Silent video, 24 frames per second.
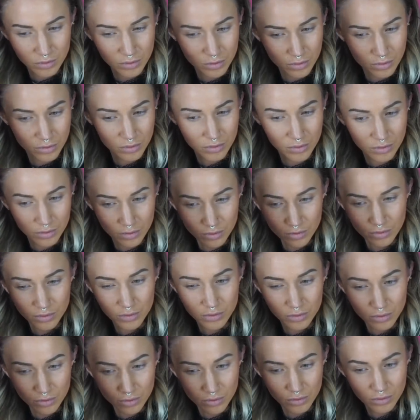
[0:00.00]

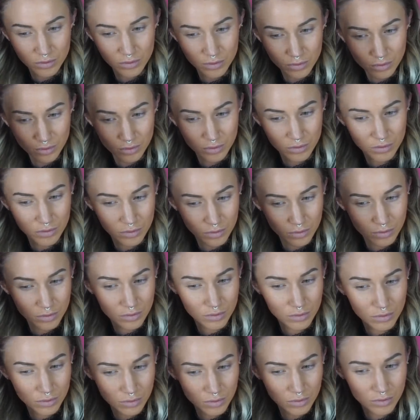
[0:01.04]

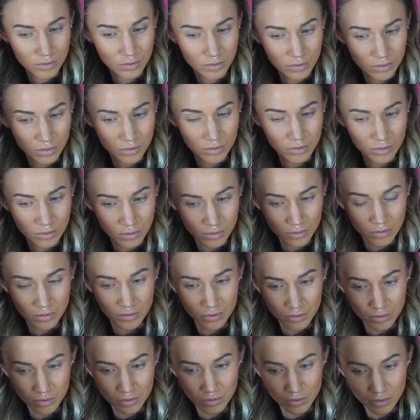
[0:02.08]

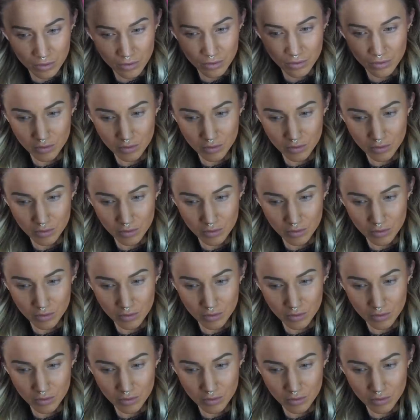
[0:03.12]
(no one is talking)